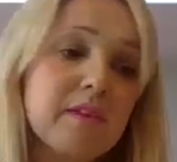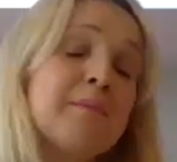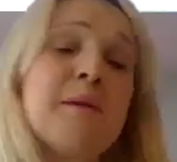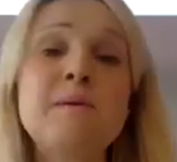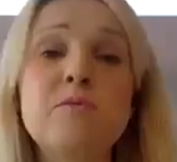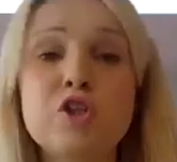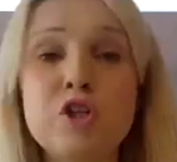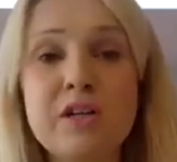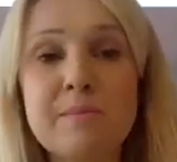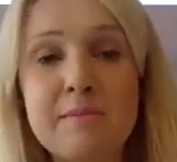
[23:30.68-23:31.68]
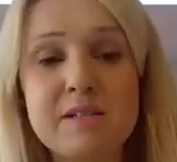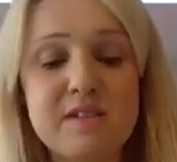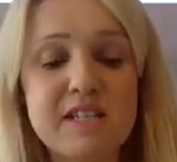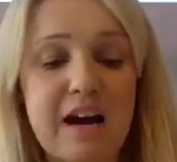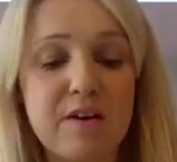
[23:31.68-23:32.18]
maybe more junior members of
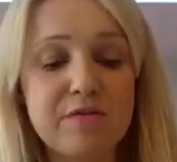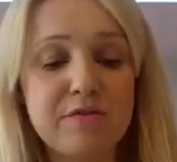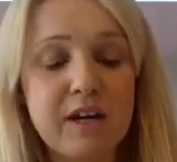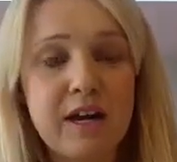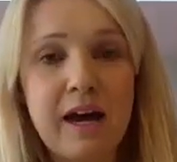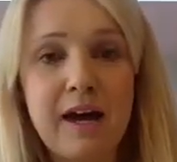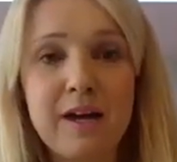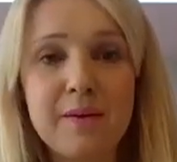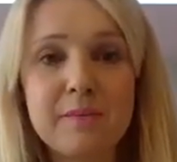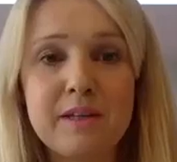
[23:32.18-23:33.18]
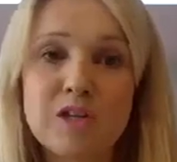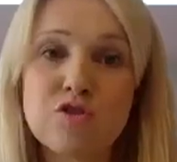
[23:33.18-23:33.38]
staff, they're